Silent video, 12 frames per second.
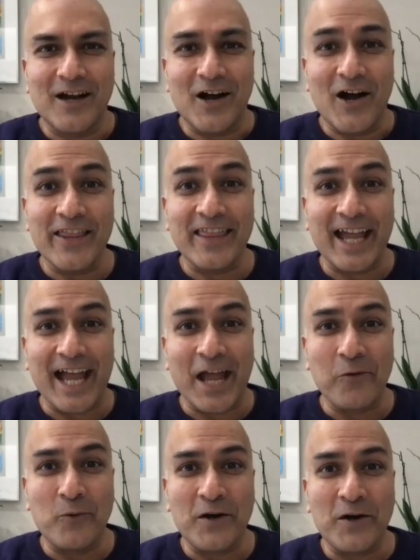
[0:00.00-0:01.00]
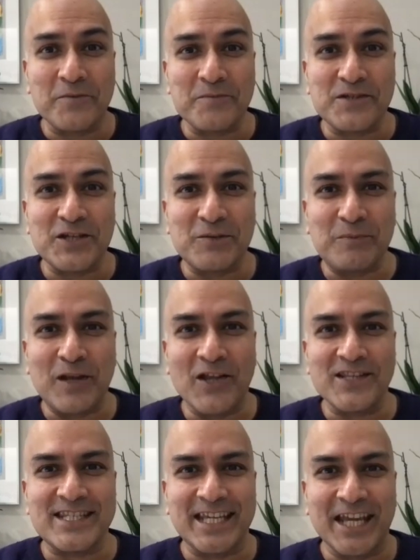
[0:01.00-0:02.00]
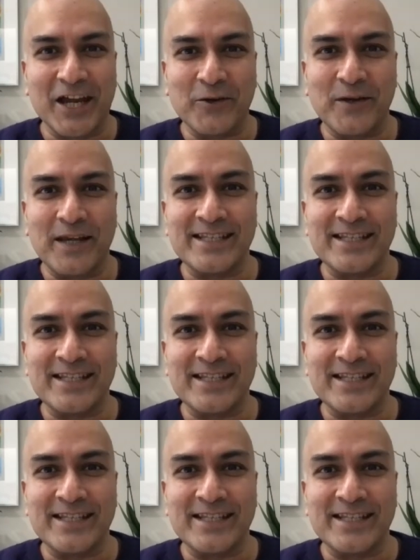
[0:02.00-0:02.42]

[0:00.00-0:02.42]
Hi there, and welcome to Plant CEO.